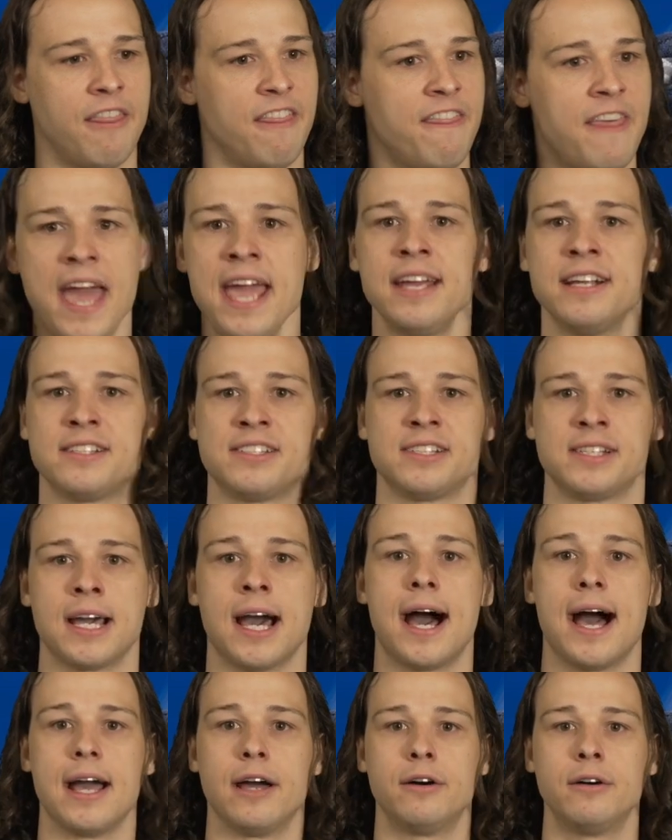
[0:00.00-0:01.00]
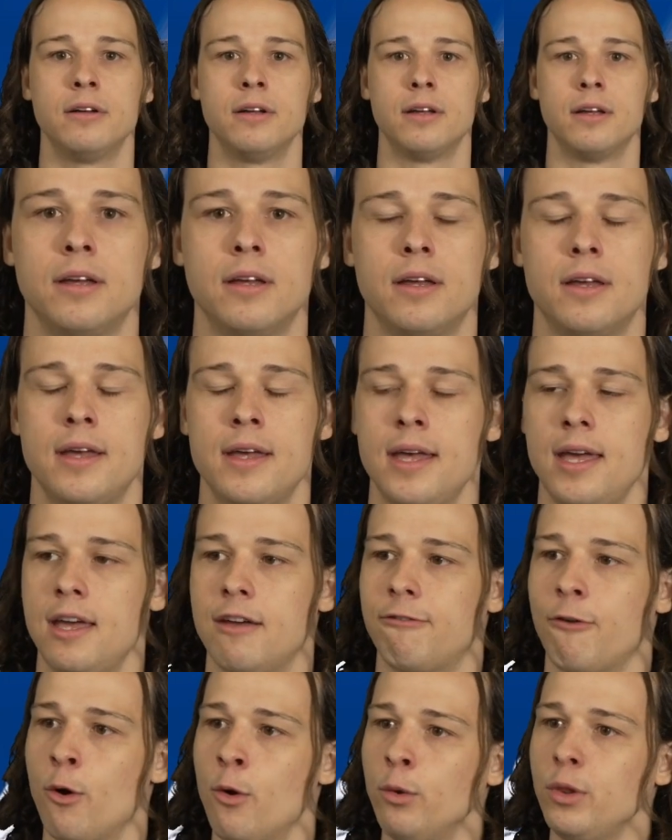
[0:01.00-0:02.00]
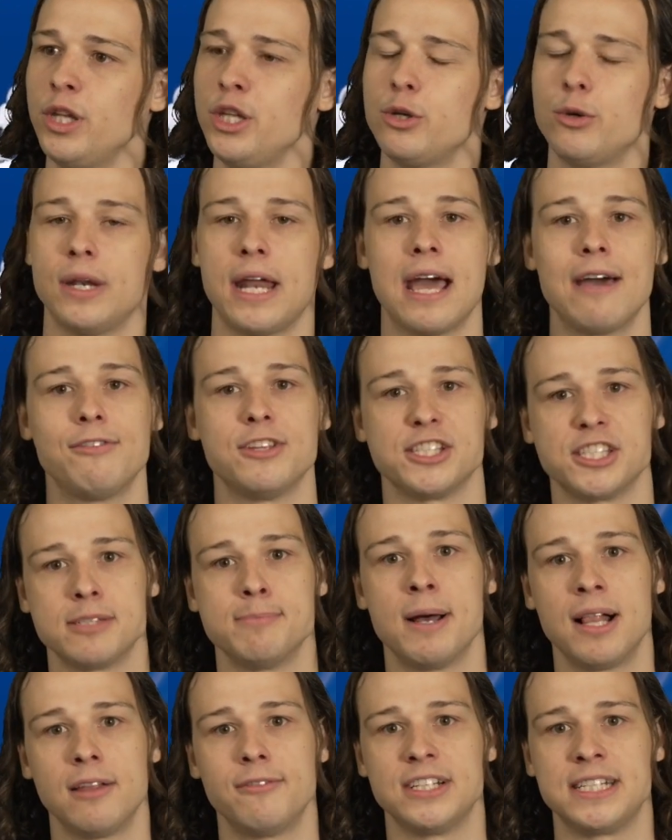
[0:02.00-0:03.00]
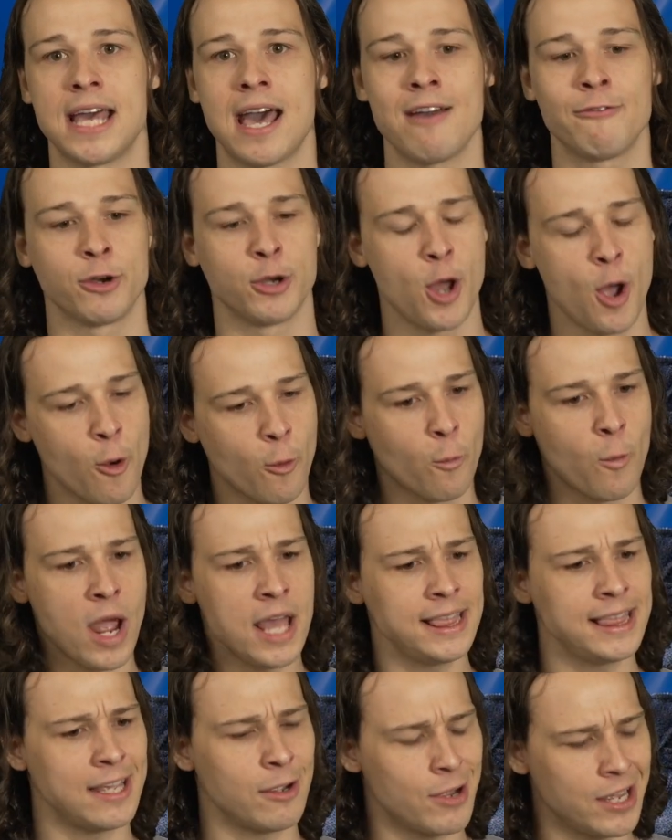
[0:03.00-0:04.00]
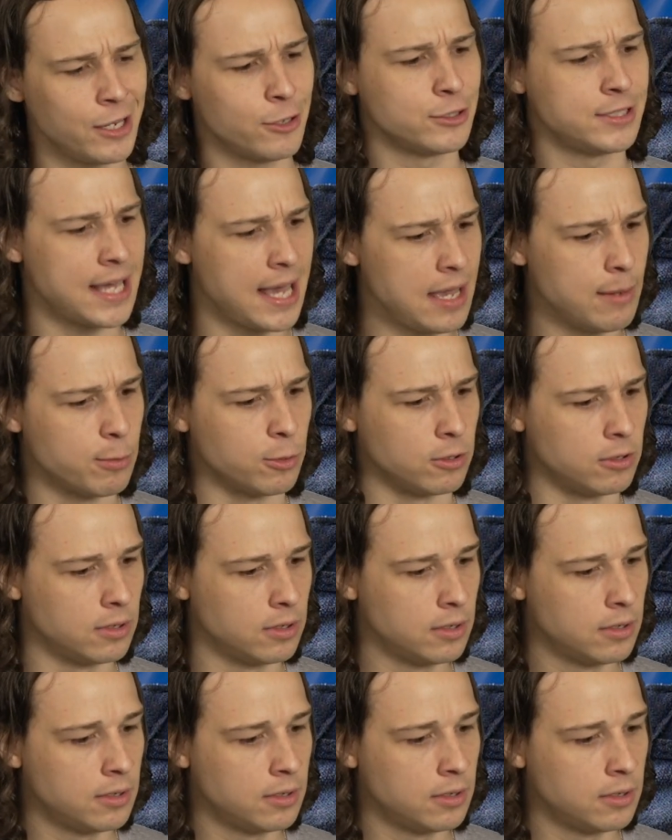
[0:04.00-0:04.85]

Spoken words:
Thanks, Kyle. If only you could have the smell of a tavern right there at your table.